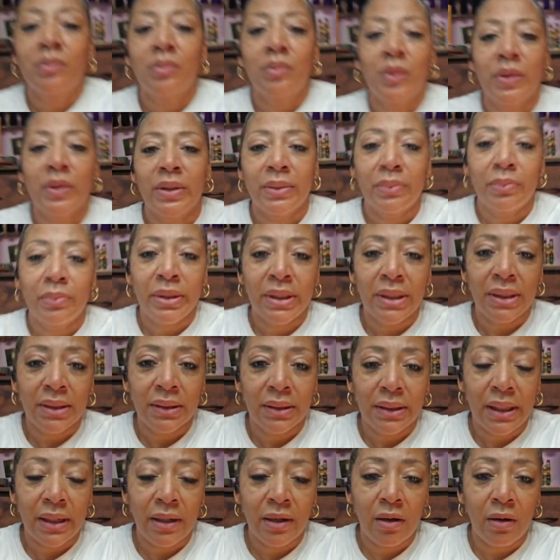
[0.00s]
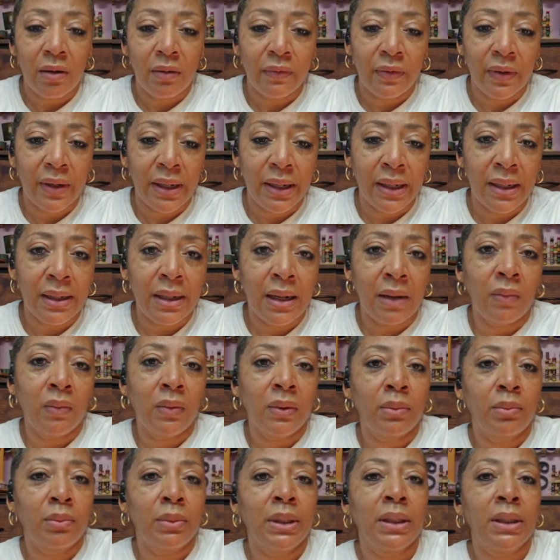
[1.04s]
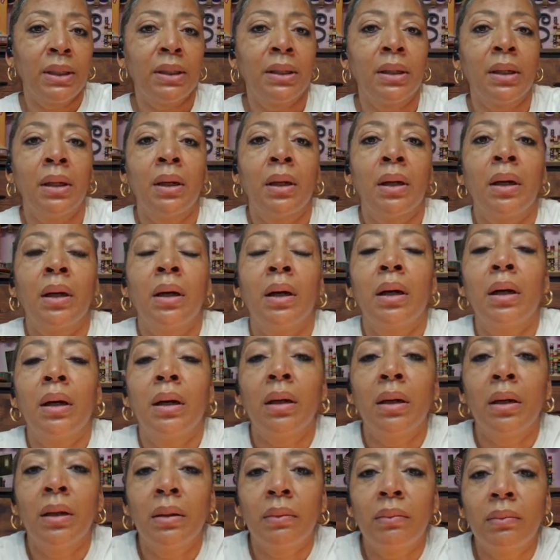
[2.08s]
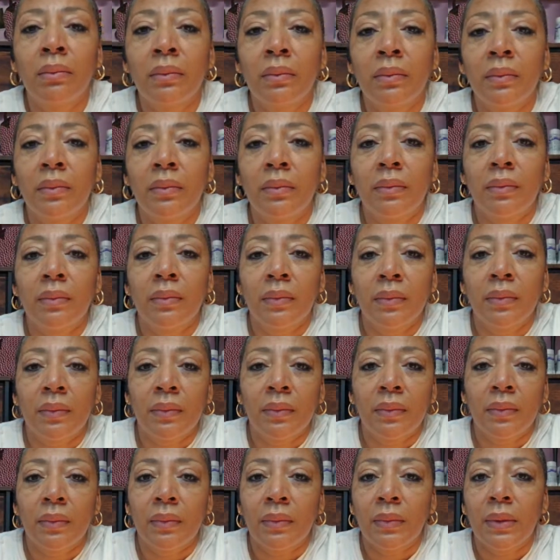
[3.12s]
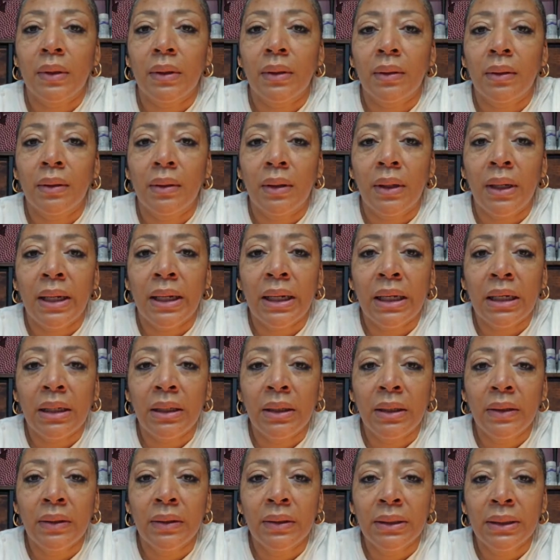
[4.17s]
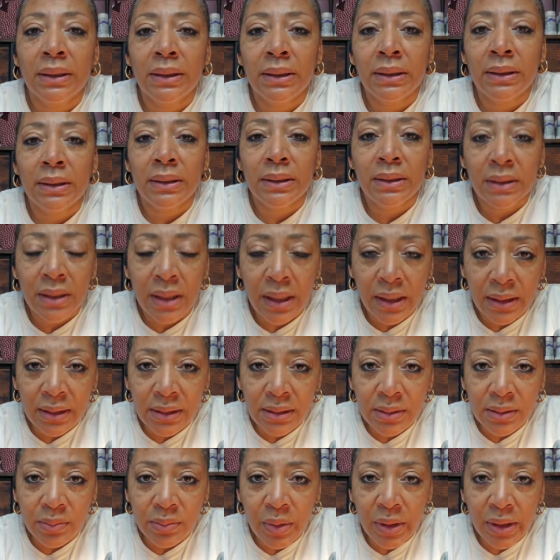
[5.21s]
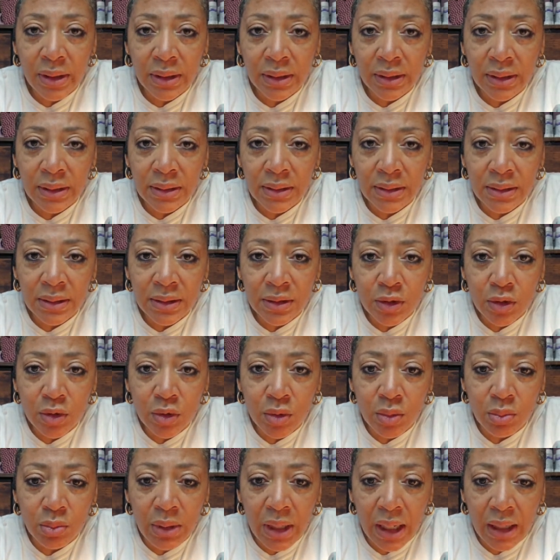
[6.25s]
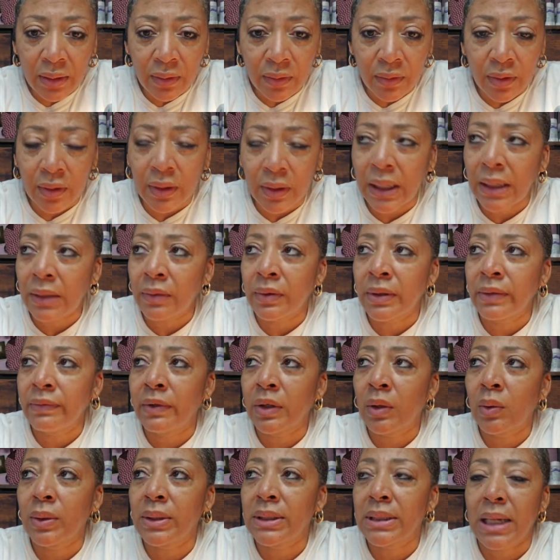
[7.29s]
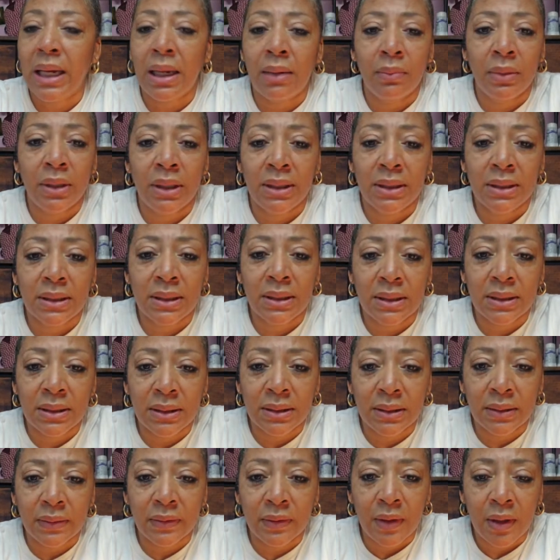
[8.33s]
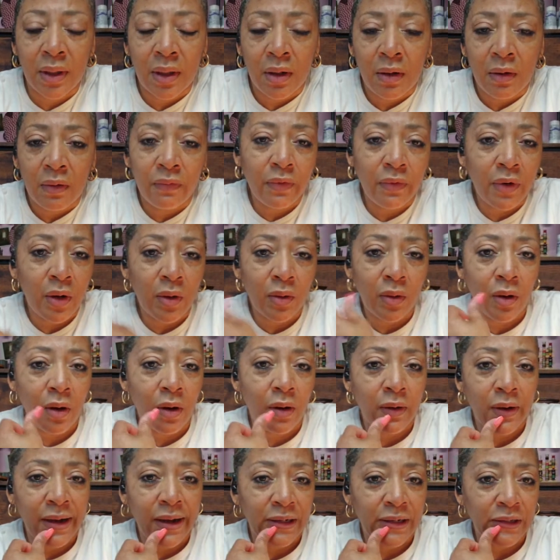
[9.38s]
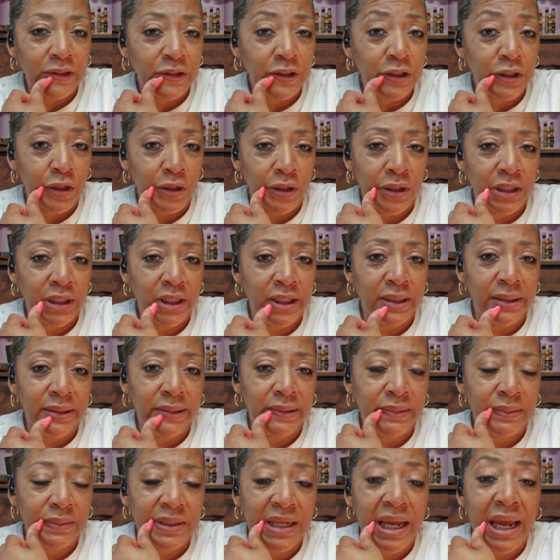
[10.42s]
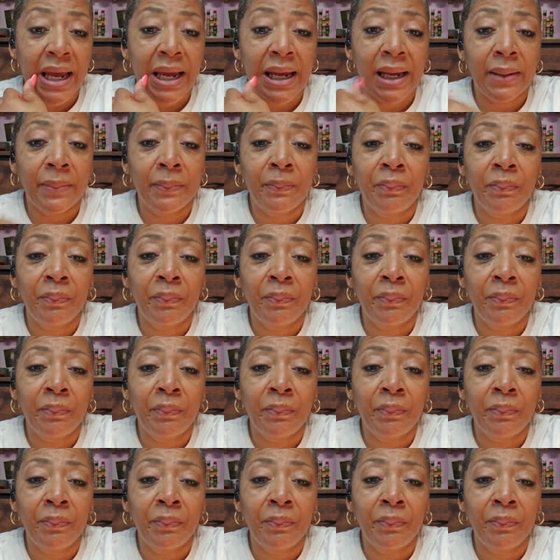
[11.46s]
with me. Thank y'all for hanging out with me. Um, I clearly did not expect this. I don't know. I don't even know what time it is because the phone call kind of jarred the time.